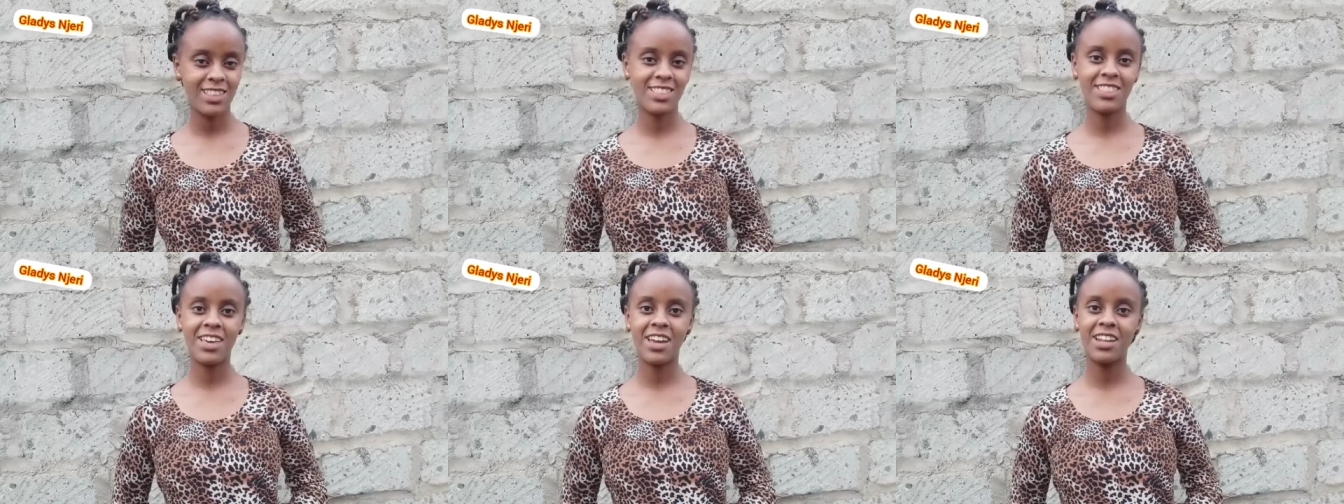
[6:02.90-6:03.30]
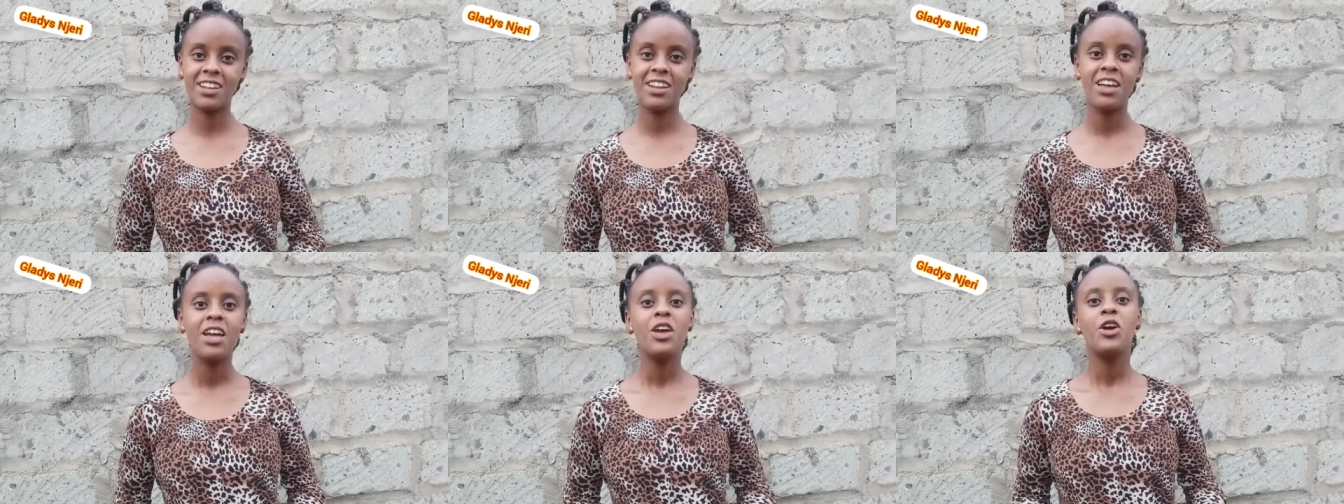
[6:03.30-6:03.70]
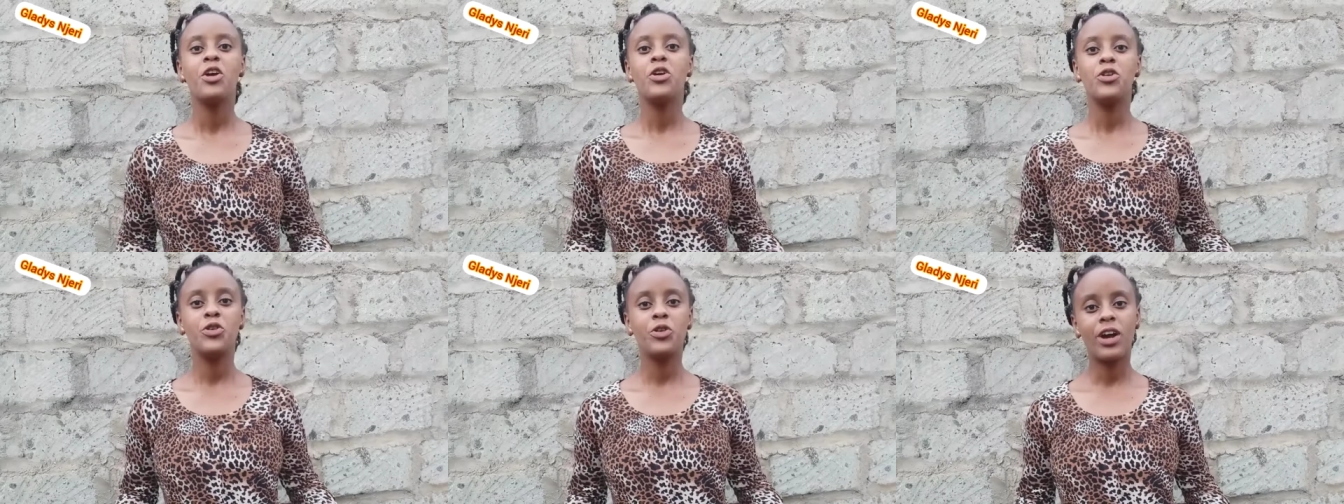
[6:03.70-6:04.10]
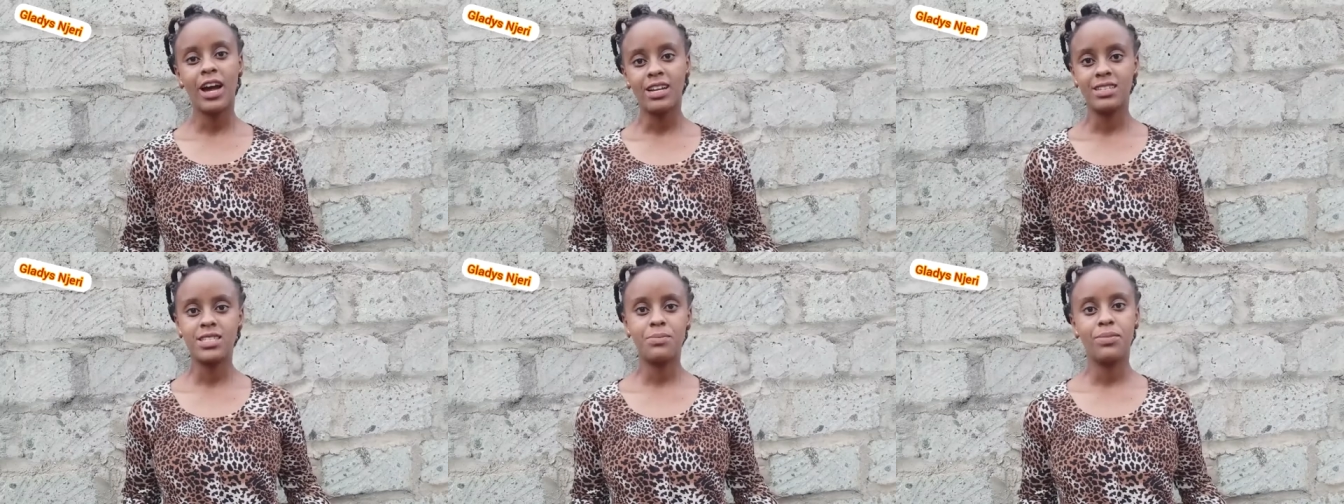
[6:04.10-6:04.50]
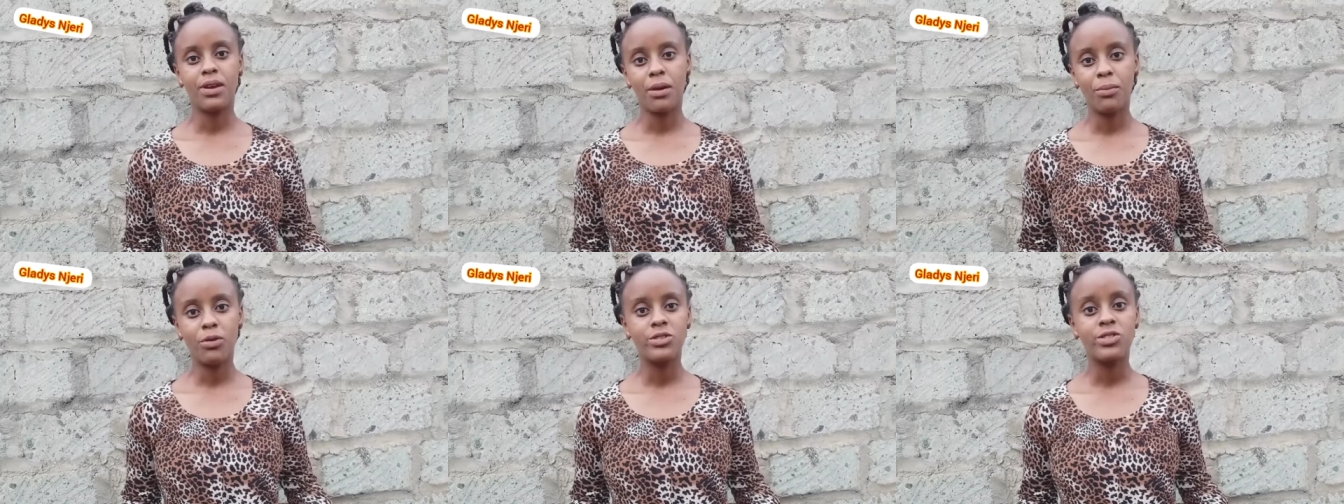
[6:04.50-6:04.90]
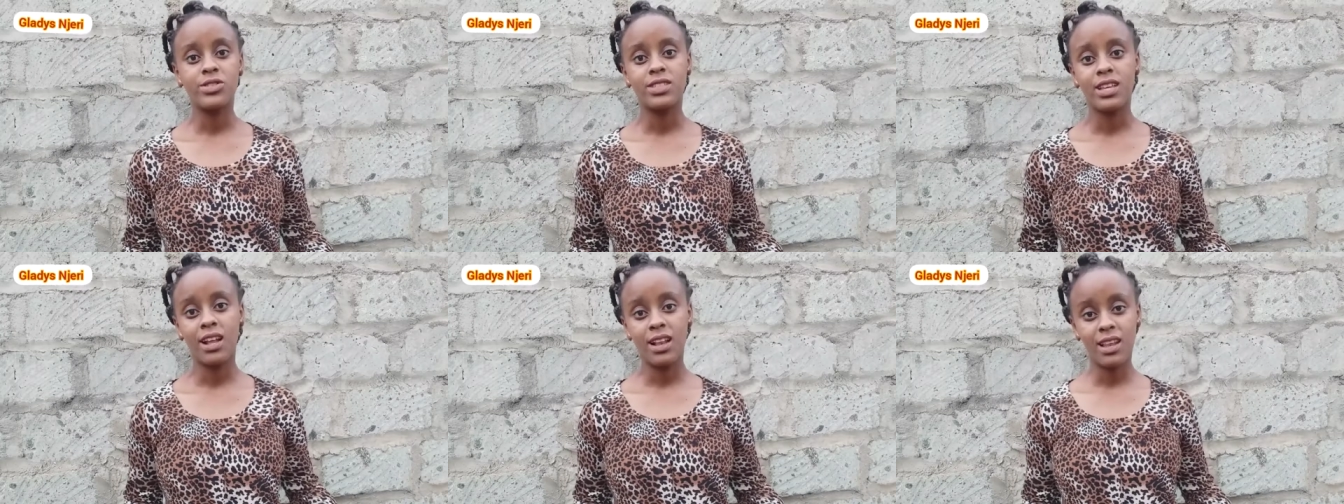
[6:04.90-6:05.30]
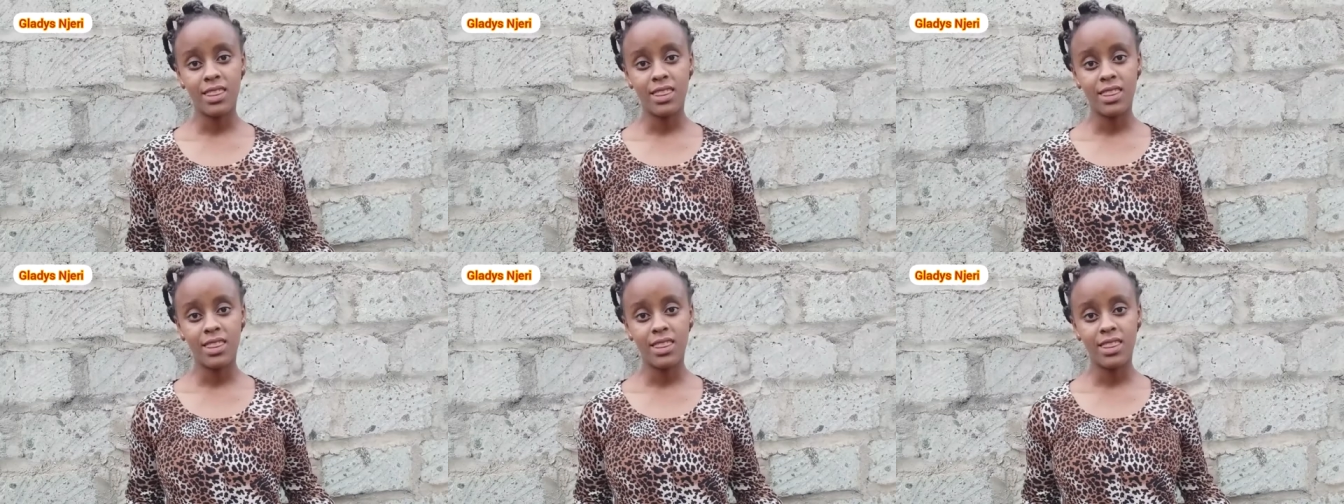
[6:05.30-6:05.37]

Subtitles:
then you can't be able to sell